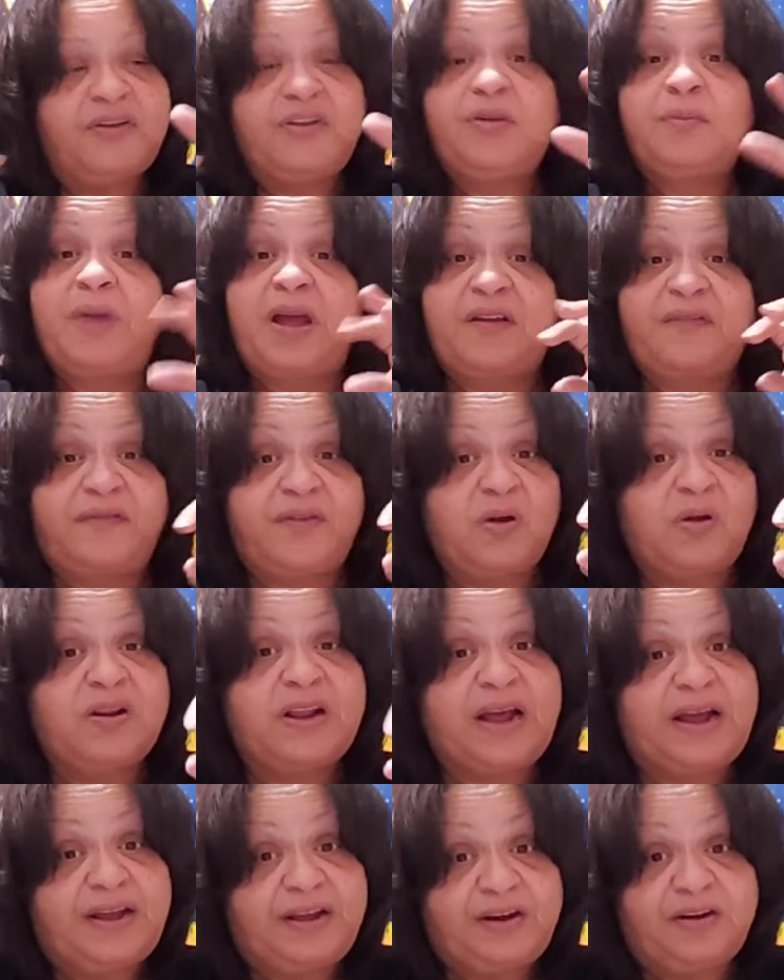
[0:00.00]
And you may feel
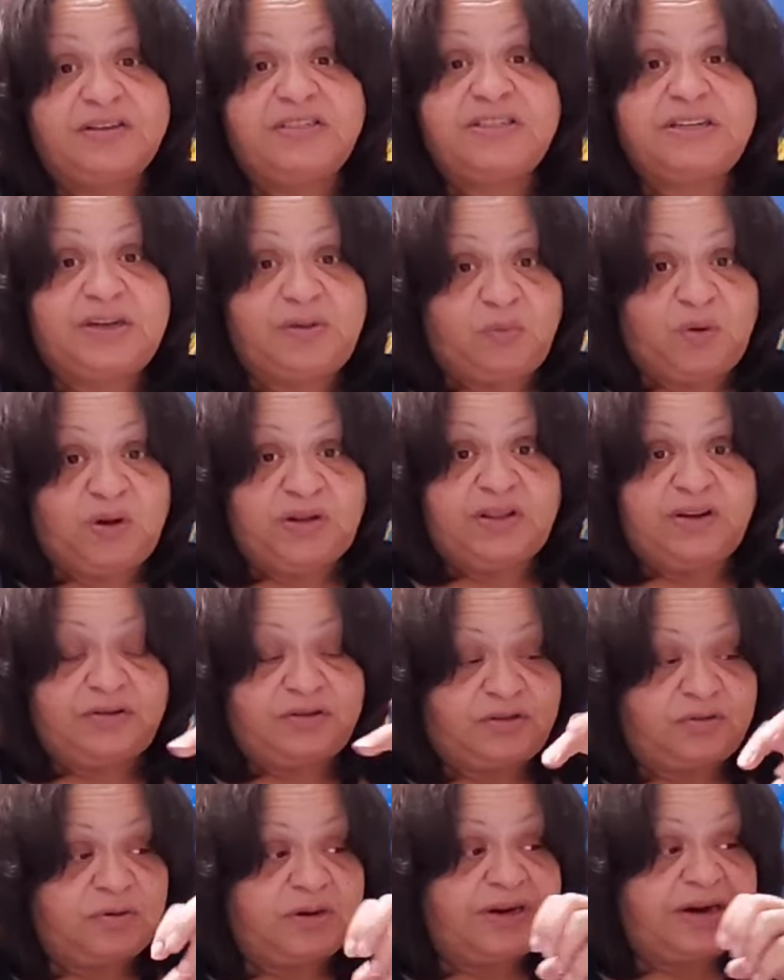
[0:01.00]
that energy, what they're
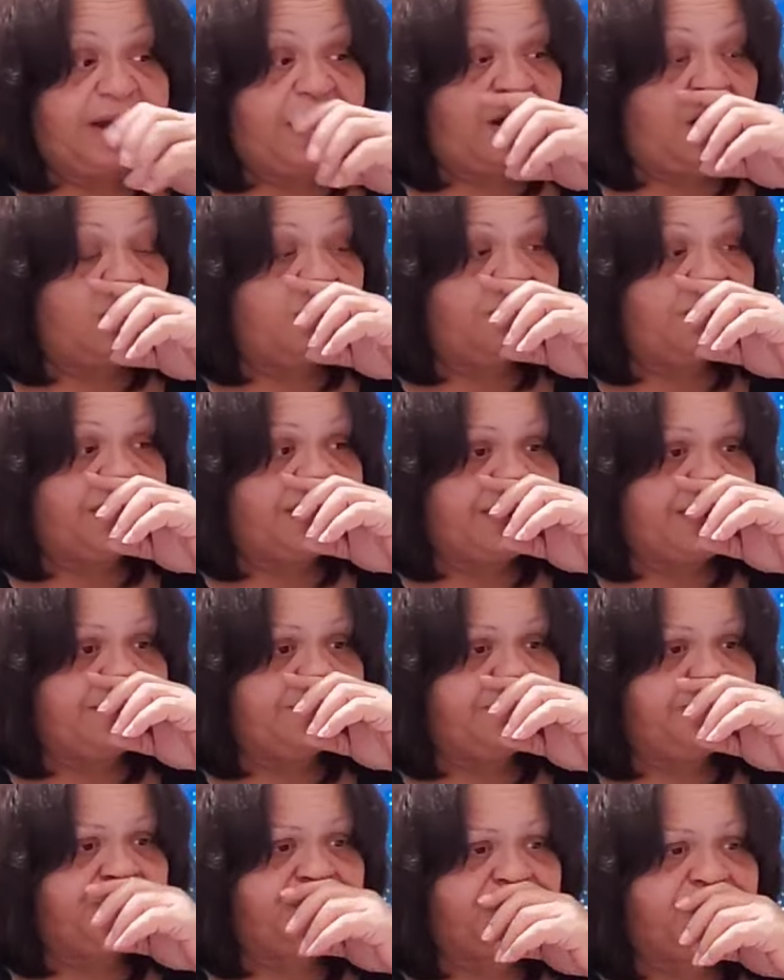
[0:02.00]
doing now, but